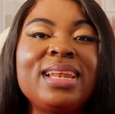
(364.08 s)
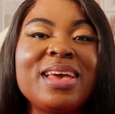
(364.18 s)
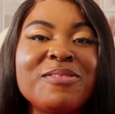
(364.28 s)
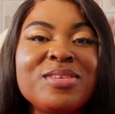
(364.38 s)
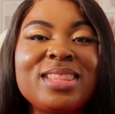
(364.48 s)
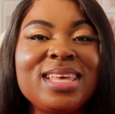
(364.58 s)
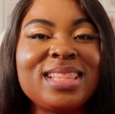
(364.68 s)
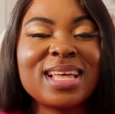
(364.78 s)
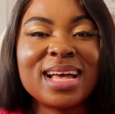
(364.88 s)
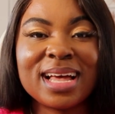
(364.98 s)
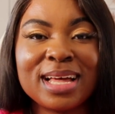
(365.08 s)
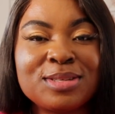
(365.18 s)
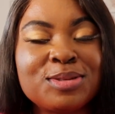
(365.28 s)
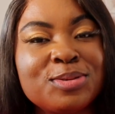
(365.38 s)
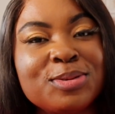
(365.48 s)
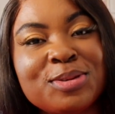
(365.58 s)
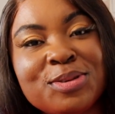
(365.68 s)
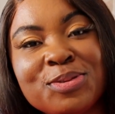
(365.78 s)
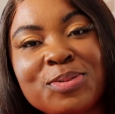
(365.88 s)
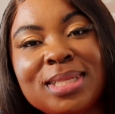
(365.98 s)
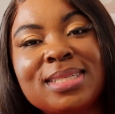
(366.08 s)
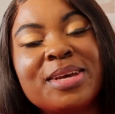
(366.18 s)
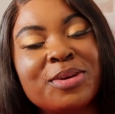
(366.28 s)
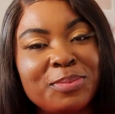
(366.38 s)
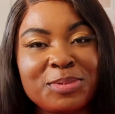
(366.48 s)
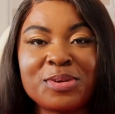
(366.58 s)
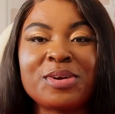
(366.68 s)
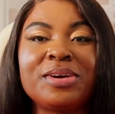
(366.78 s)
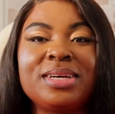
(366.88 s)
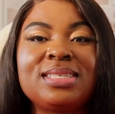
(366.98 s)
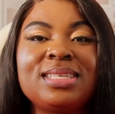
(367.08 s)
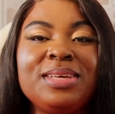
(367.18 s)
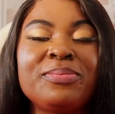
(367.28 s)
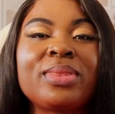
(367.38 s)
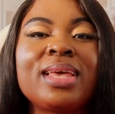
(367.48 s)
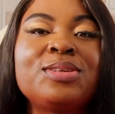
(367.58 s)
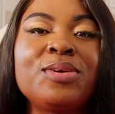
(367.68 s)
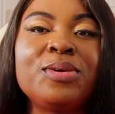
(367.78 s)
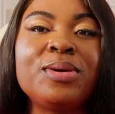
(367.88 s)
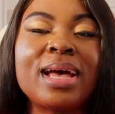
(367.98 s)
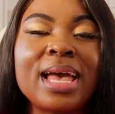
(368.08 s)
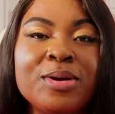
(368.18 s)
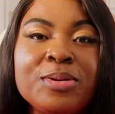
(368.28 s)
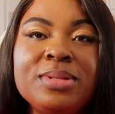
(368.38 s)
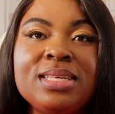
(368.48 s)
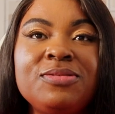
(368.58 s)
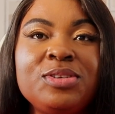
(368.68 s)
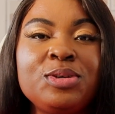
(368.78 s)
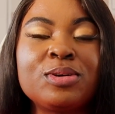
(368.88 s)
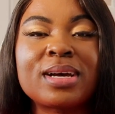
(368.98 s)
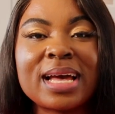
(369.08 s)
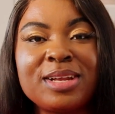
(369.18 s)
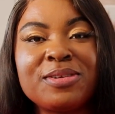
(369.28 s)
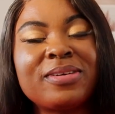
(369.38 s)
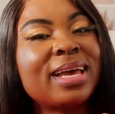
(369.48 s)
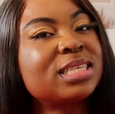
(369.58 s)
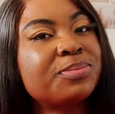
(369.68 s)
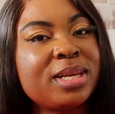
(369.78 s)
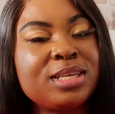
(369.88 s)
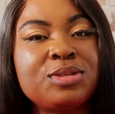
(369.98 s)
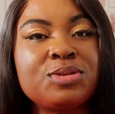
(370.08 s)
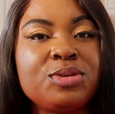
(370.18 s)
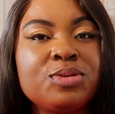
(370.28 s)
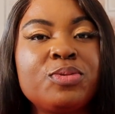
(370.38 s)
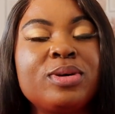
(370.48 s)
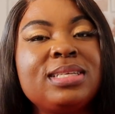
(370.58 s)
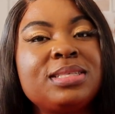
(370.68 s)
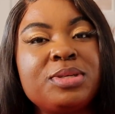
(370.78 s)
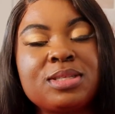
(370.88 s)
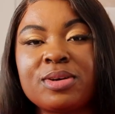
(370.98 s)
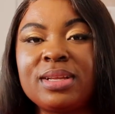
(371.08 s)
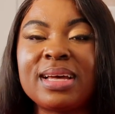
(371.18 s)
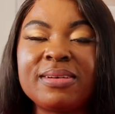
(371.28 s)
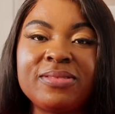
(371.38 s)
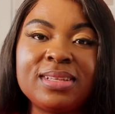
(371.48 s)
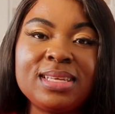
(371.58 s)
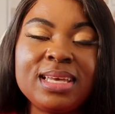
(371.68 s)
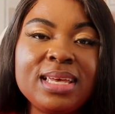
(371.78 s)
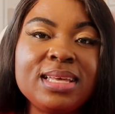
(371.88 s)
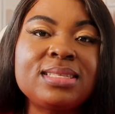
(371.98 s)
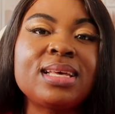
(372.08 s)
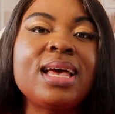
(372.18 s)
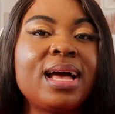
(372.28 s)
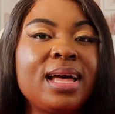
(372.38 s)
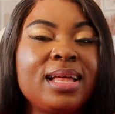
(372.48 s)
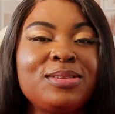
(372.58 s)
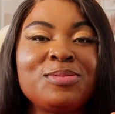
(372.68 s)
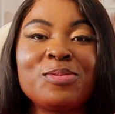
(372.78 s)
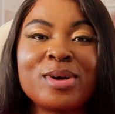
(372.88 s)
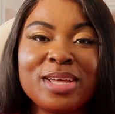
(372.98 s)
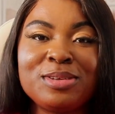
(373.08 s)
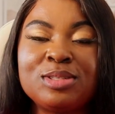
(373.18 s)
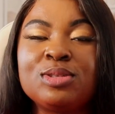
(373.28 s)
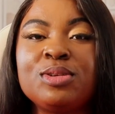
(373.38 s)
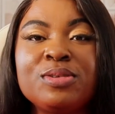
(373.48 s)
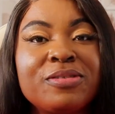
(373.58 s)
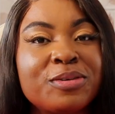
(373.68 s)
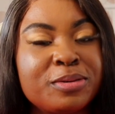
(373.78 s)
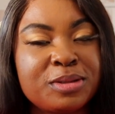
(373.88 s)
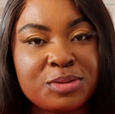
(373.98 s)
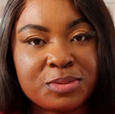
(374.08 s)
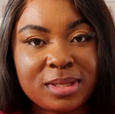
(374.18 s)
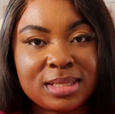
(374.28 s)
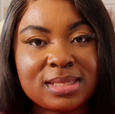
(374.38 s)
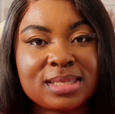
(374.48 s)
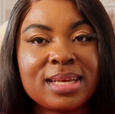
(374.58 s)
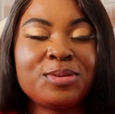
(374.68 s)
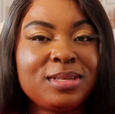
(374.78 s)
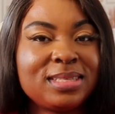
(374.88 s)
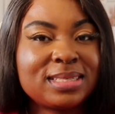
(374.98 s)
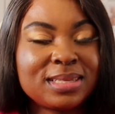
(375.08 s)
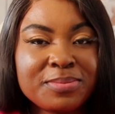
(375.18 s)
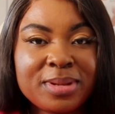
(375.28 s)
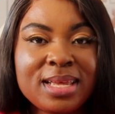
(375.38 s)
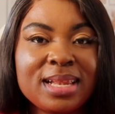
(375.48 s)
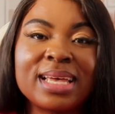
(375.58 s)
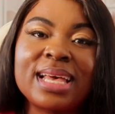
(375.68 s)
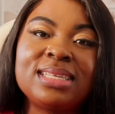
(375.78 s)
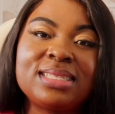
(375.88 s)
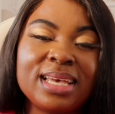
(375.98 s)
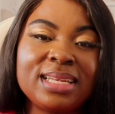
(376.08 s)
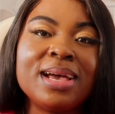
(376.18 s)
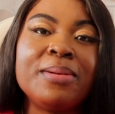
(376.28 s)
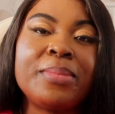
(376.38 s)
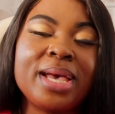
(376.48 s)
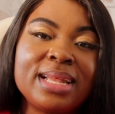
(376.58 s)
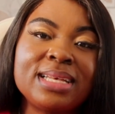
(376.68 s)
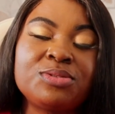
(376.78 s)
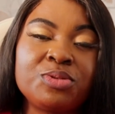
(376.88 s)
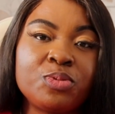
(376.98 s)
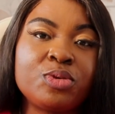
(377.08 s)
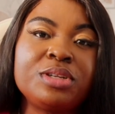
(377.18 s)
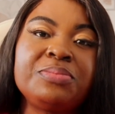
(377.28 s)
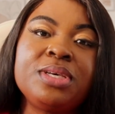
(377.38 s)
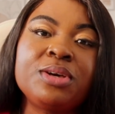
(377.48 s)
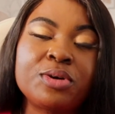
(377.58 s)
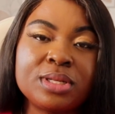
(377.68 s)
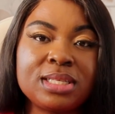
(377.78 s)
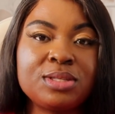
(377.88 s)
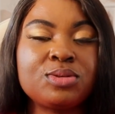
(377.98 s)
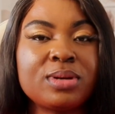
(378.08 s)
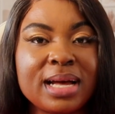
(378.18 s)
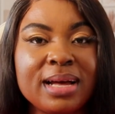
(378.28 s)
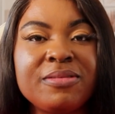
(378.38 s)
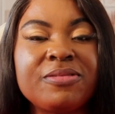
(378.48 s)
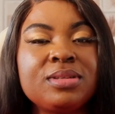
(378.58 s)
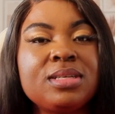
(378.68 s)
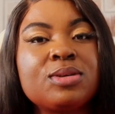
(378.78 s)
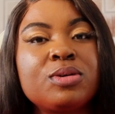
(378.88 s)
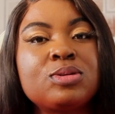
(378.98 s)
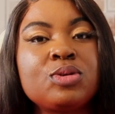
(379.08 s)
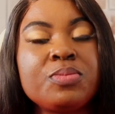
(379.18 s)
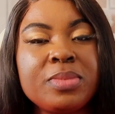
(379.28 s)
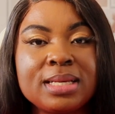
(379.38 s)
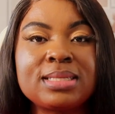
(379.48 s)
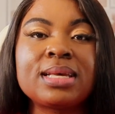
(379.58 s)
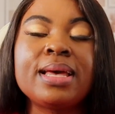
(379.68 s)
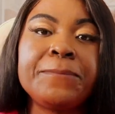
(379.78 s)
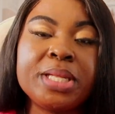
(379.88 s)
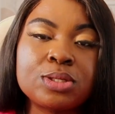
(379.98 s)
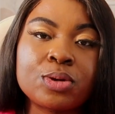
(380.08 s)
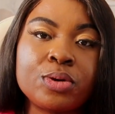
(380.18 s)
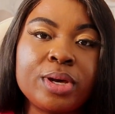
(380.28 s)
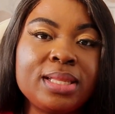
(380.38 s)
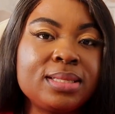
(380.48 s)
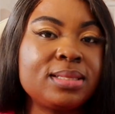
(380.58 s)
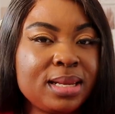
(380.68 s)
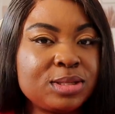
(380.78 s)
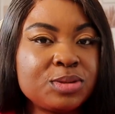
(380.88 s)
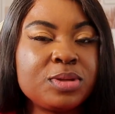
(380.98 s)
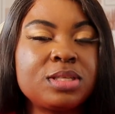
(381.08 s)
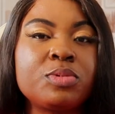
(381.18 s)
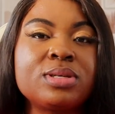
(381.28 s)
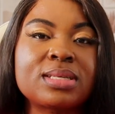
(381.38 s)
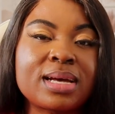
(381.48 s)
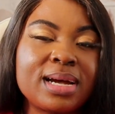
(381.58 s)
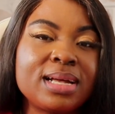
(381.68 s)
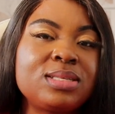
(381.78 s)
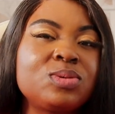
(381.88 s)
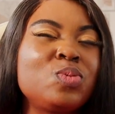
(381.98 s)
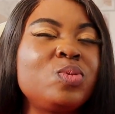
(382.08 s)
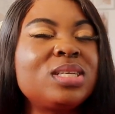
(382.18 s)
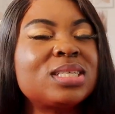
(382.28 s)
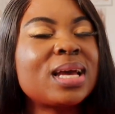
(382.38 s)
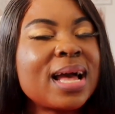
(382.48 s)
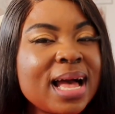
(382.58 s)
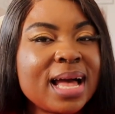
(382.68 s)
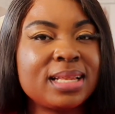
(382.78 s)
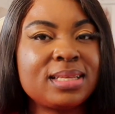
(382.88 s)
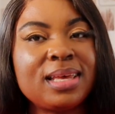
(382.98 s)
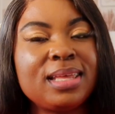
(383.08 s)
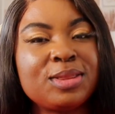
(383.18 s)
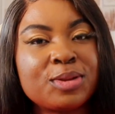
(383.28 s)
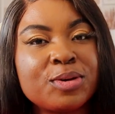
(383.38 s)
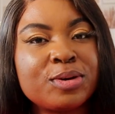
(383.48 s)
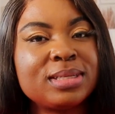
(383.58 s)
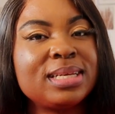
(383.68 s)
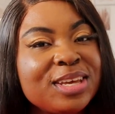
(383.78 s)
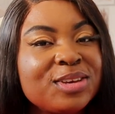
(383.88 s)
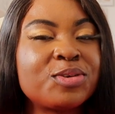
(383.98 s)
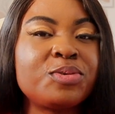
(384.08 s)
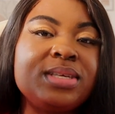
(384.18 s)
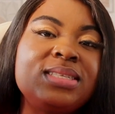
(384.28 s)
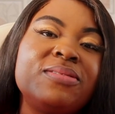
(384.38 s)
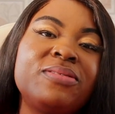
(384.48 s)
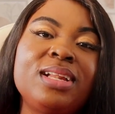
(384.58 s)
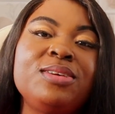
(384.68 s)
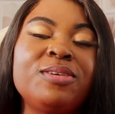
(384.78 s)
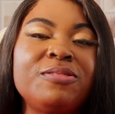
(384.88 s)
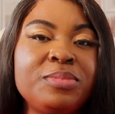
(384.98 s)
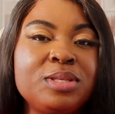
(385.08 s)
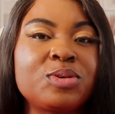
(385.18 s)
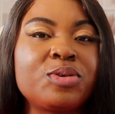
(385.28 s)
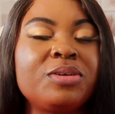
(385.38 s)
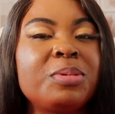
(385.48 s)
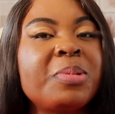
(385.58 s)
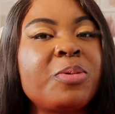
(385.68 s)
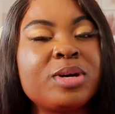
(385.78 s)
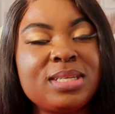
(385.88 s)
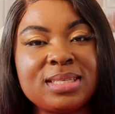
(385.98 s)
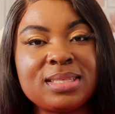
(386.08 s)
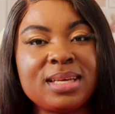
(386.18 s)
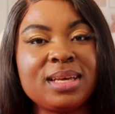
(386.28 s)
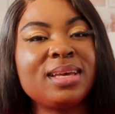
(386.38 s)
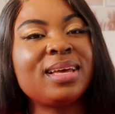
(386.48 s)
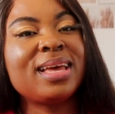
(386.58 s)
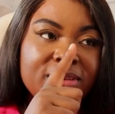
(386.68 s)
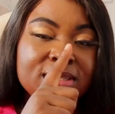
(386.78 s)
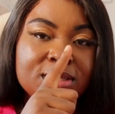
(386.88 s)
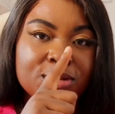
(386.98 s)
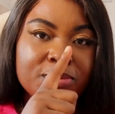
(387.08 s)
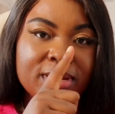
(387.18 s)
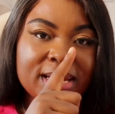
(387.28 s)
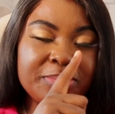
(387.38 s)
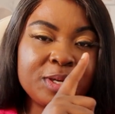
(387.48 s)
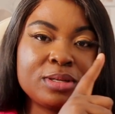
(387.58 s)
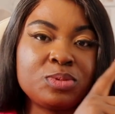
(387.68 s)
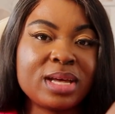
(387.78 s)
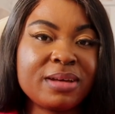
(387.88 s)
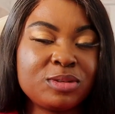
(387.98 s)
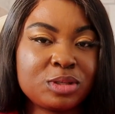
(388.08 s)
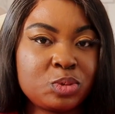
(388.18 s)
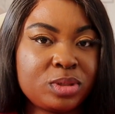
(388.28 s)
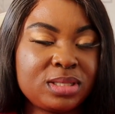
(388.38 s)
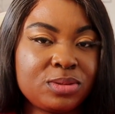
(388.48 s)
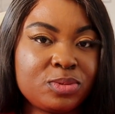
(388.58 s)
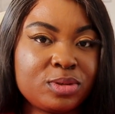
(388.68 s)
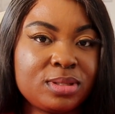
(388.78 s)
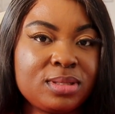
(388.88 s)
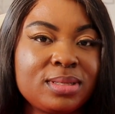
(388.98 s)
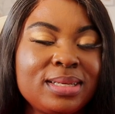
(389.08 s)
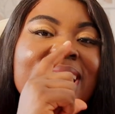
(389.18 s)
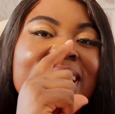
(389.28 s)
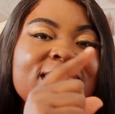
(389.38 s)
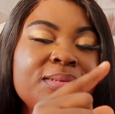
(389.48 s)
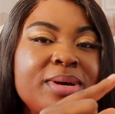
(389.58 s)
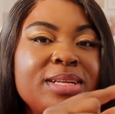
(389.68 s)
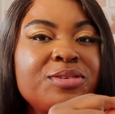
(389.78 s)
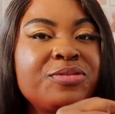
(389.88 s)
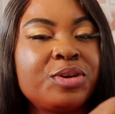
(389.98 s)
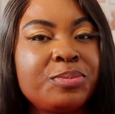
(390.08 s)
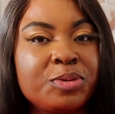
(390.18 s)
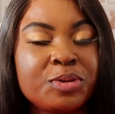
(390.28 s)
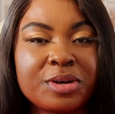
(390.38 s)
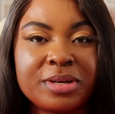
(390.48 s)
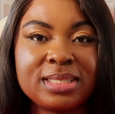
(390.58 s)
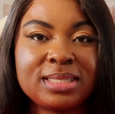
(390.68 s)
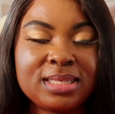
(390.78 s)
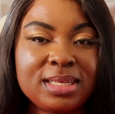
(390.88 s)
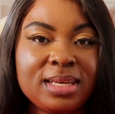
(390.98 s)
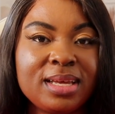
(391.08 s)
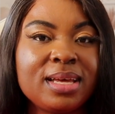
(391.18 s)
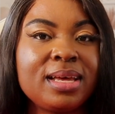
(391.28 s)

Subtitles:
and everything that has to do with cryptocurrency. So I hope this video kind of explains to you what this Bitcoin halving is and why you should look forward to it. So it's simply, like I said, miners' reward being cut into half. This also makes Bitcoin a little bit more scarce, which can in turn increase the value of Bitcoin. Remember what they say, fixed supply, because we have just 21. High demand of cryptocurrency